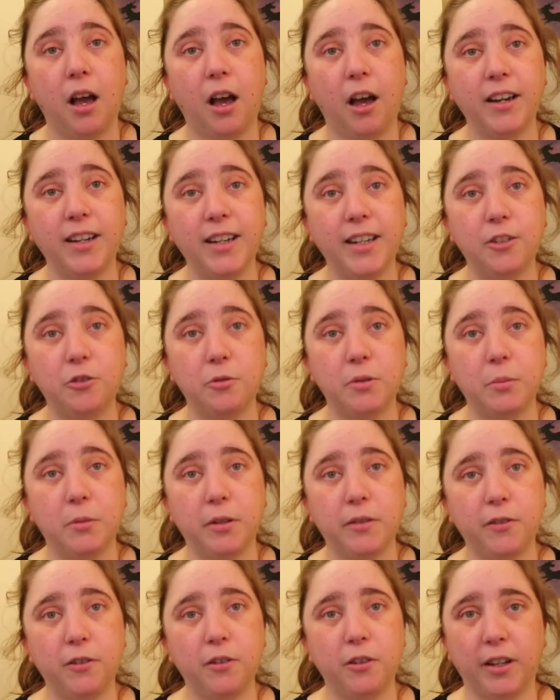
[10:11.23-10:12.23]
I need to eat
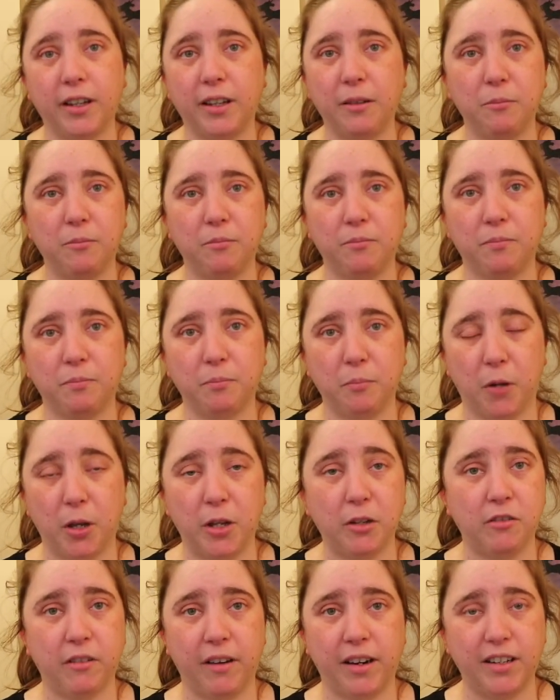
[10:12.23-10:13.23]
my food. I get
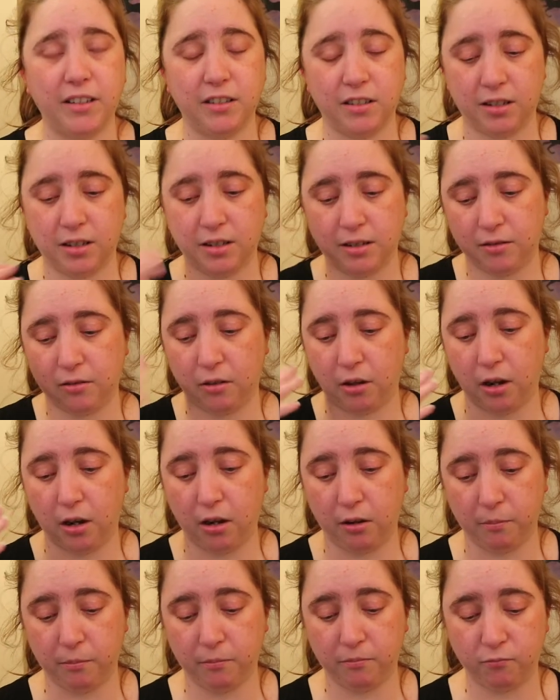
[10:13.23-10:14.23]
migraines
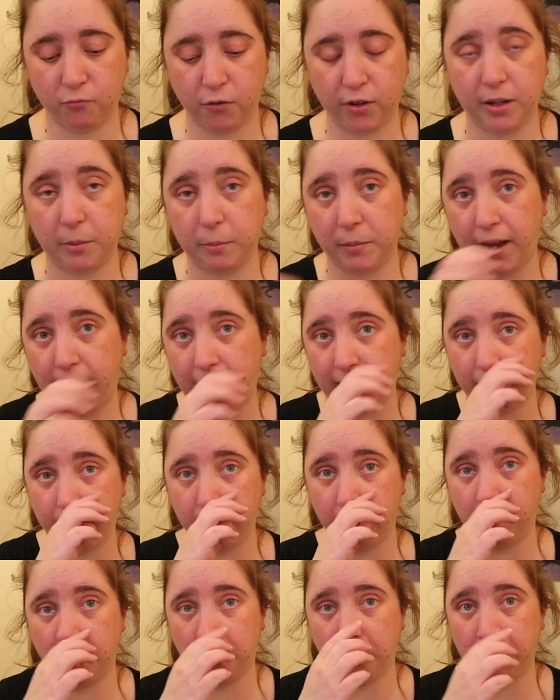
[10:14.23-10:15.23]
are really bad if
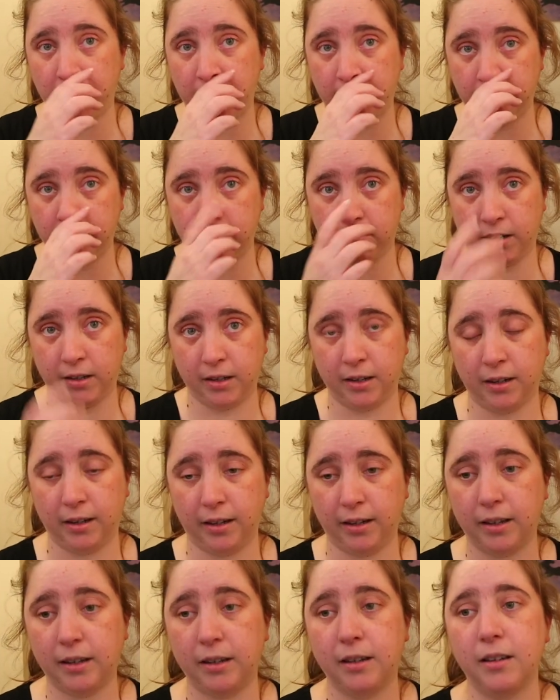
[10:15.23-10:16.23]
you don't eat
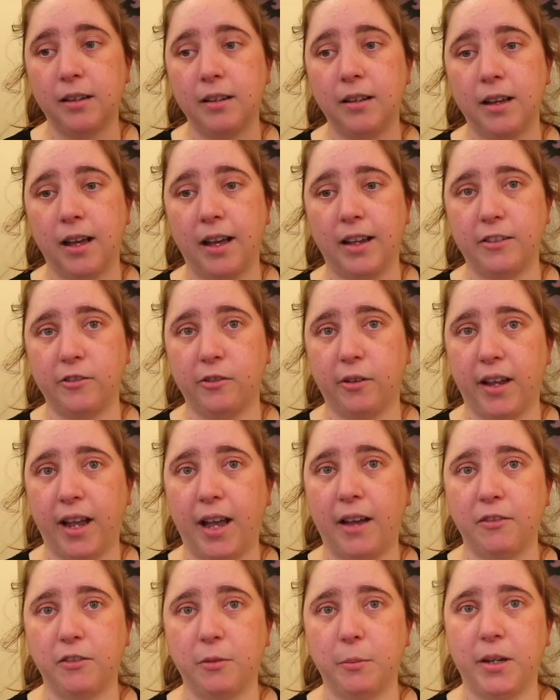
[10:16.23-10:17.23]
regularly, and so I
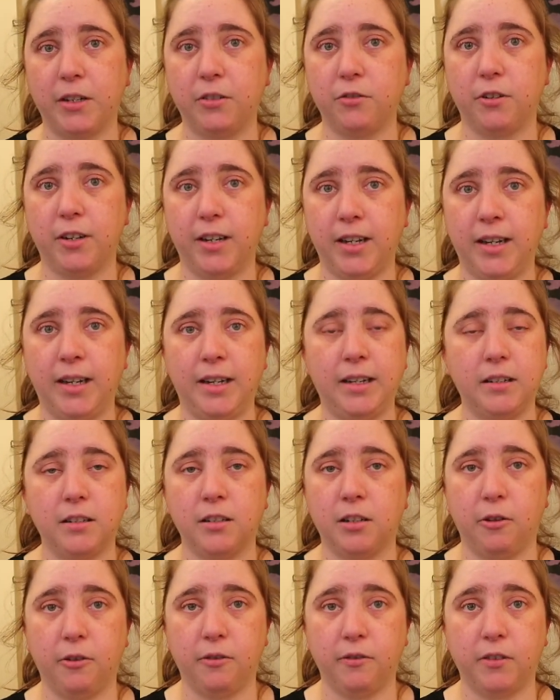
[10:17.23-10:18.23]
have to make sure I eat.
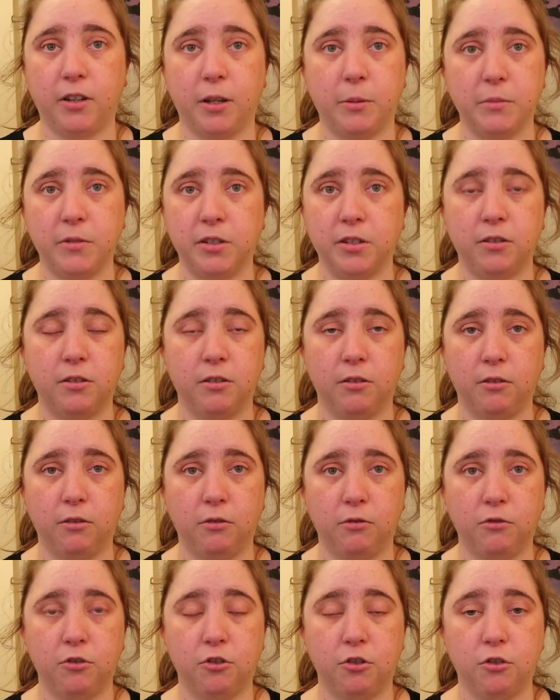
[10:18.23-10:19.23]
So it comes
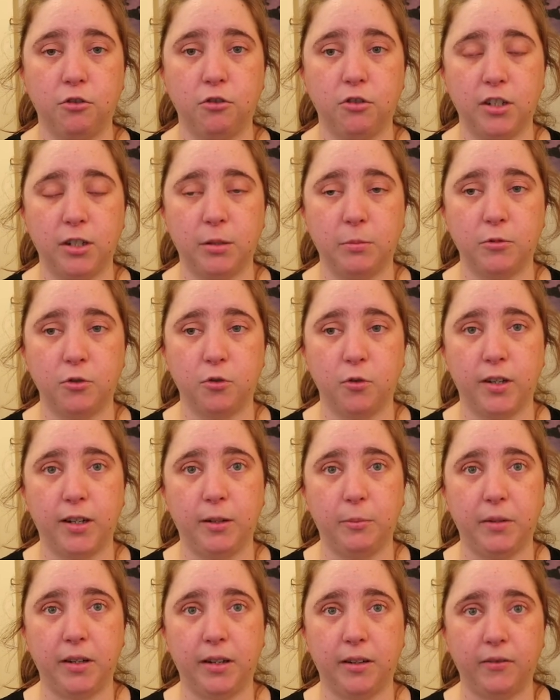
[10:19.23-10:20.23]
to choosing
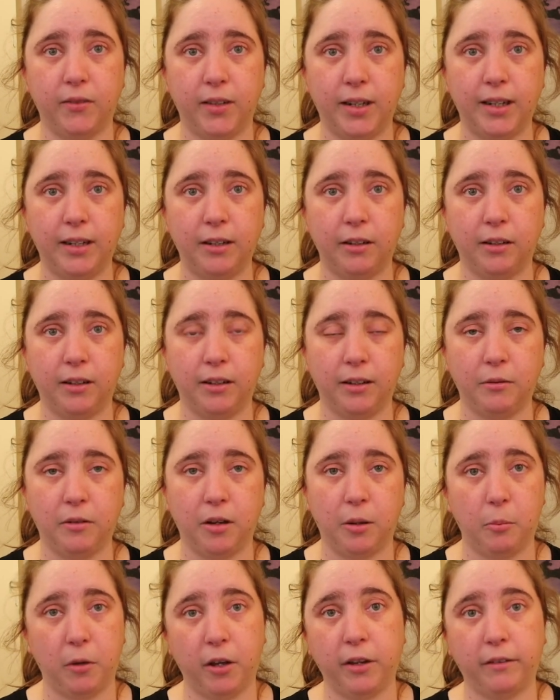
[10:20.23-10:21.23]
between being a vegan and
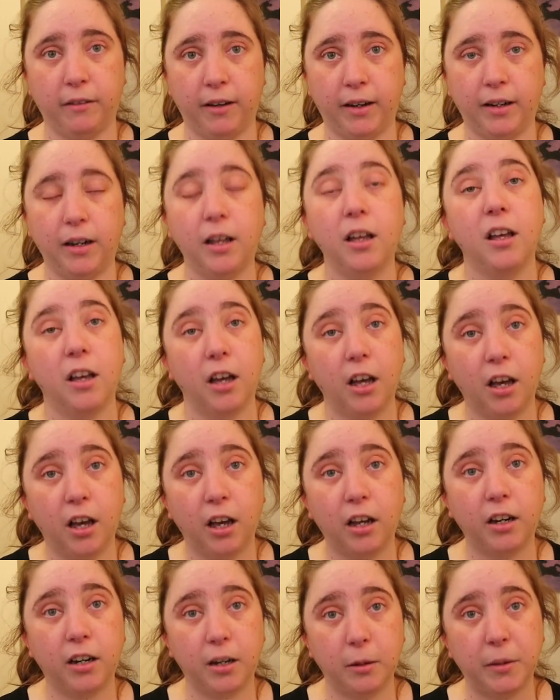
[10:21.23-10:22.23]
a migraine.
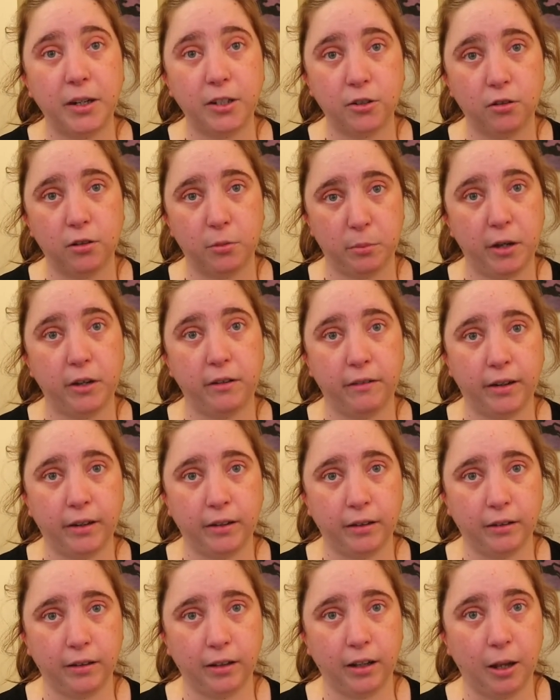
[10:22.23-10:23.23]
I'm going to make sure the migraine
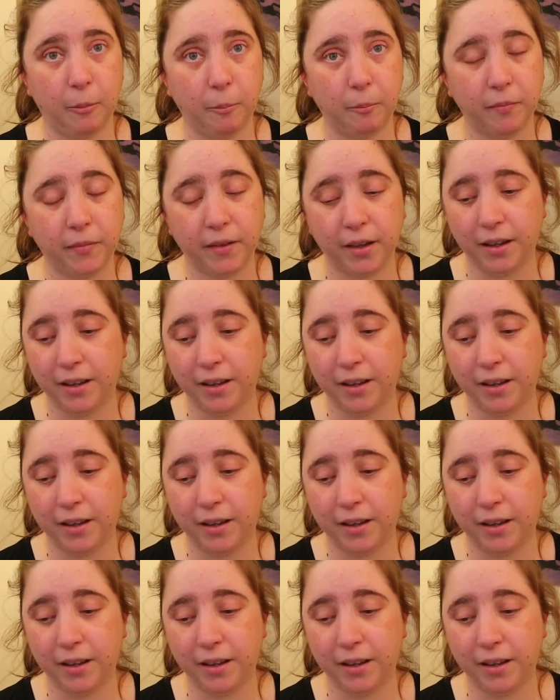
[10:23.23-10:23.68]
doesn't come.